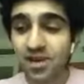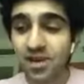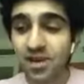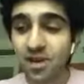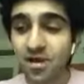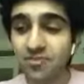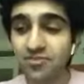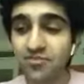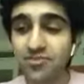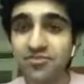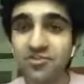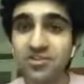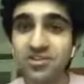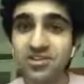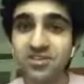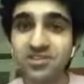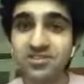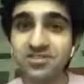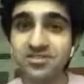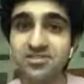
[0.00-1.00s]
of
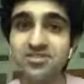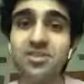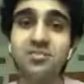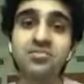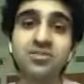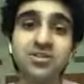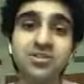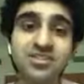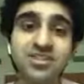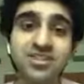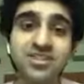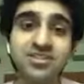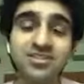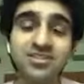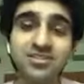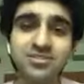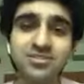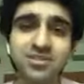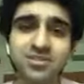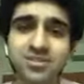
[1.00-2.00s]

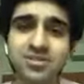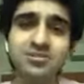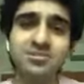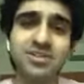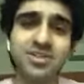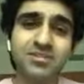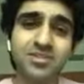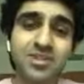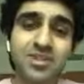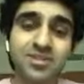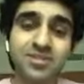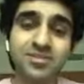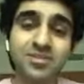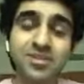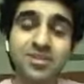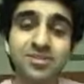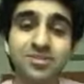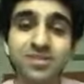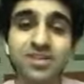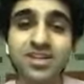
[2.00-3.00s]
impersonations because I'm like, might as
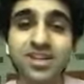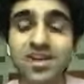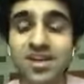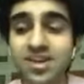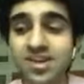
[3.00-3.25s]
well do it.